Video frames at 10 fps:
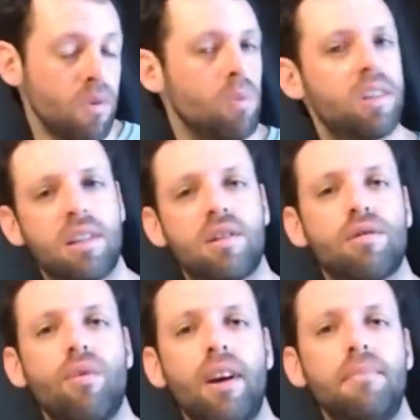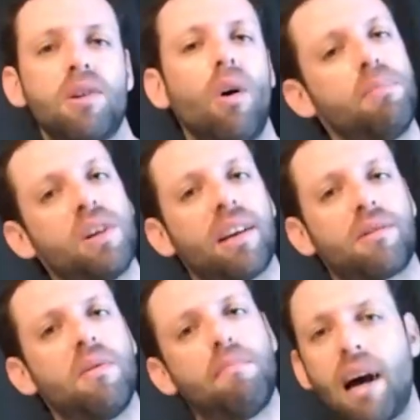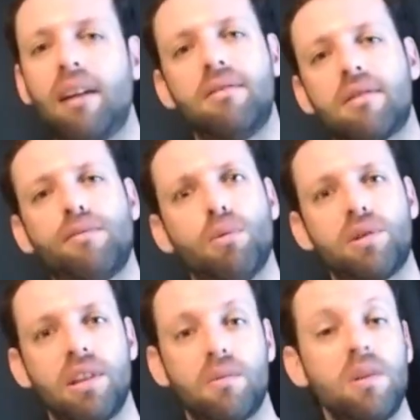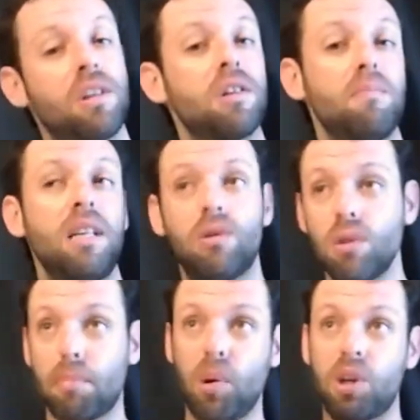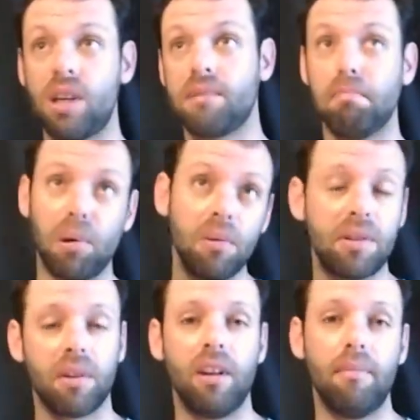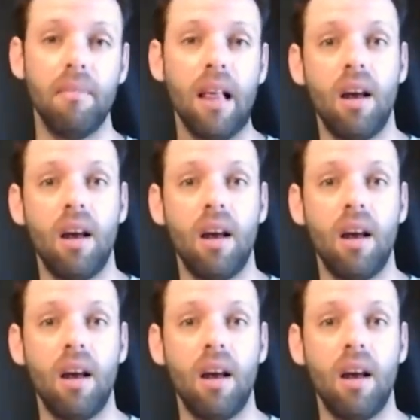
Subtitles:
which describes objects with balanced forces, which just means all the pushes and pulls on them